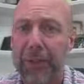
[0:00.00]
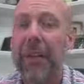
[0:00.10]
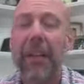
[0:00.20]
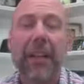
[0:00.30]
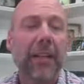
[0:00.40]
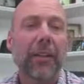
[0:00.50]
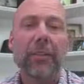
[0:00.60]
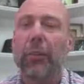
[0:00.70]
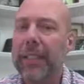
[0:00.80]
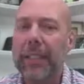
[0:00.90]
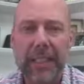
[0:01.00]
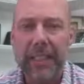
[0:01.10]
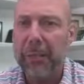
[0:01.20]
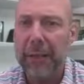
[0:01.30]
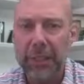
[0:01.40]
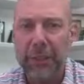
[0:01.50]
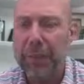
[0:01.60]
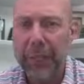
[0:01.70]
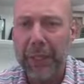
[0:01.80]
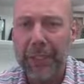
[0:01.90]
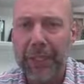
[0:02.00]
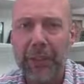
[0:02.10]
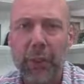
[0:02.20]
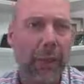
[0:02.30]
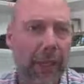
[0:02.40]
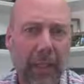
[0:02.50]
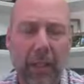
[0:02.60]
or crazy inspection periods, quick